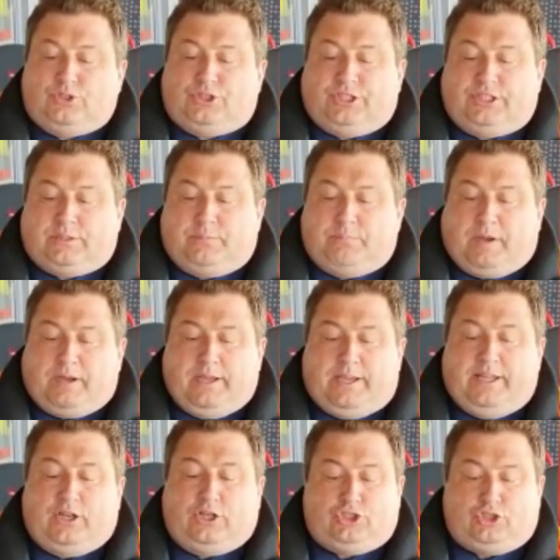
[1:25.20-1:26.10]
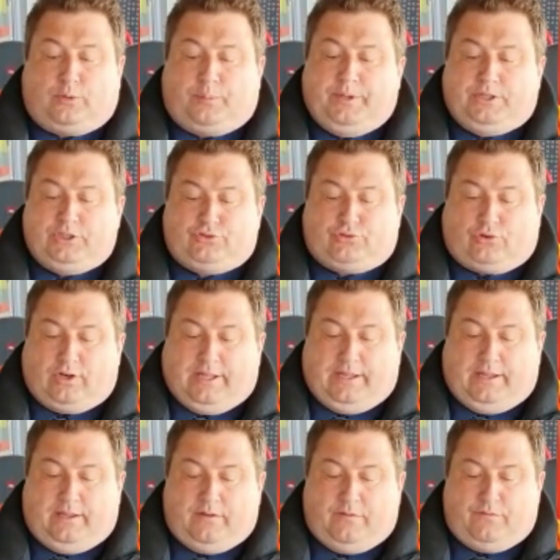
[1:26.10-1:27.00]
sit a monkey in a shopping
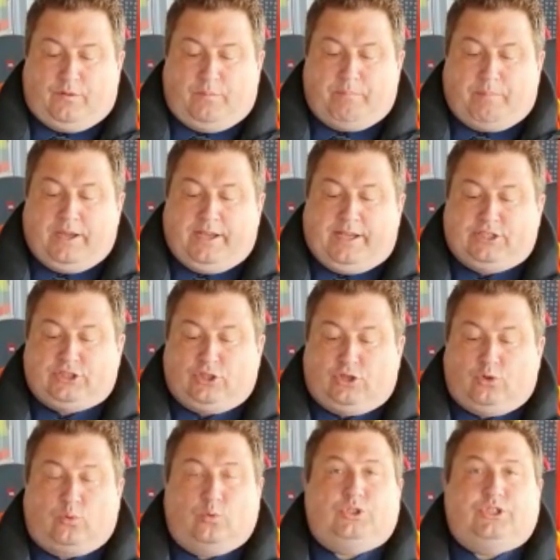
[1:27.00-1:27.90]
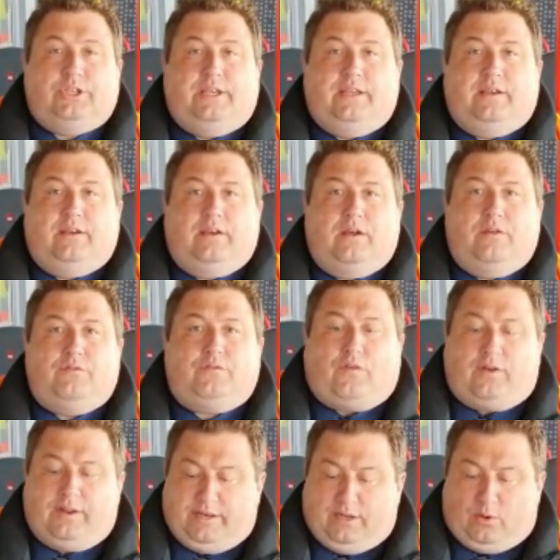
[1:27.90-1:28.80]
trolley, for monkeys are naughty and
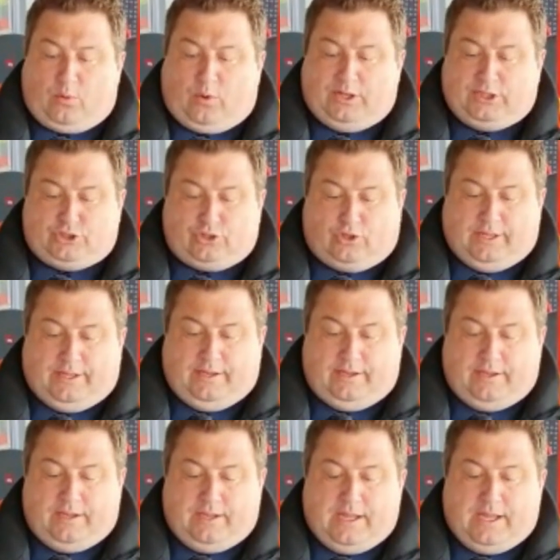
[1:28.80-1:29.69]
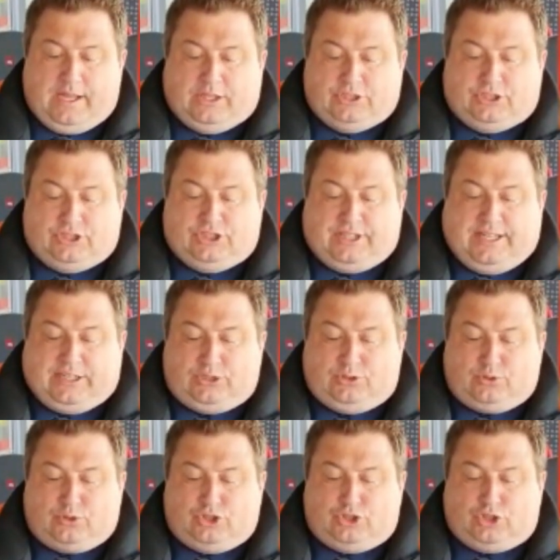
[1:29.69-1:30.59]
find it quite jolly to
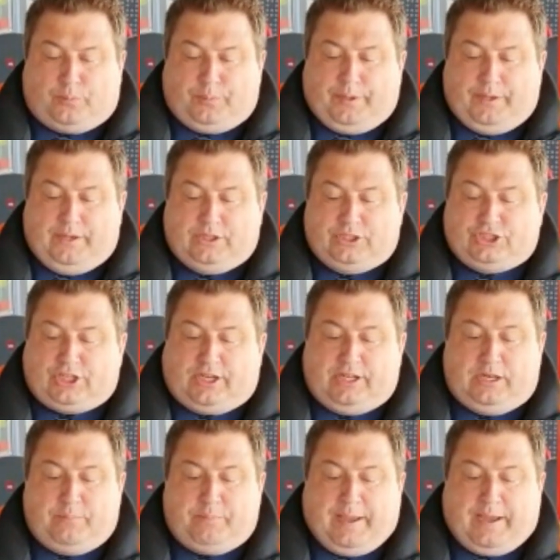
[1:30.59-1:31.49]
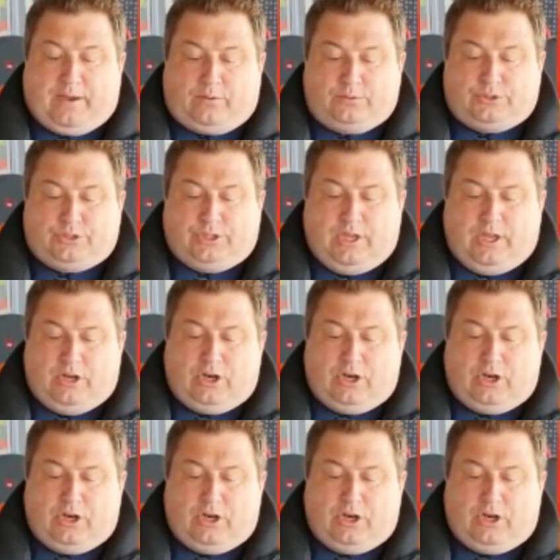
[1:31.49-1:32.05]
snatch your shopping and chuck it about.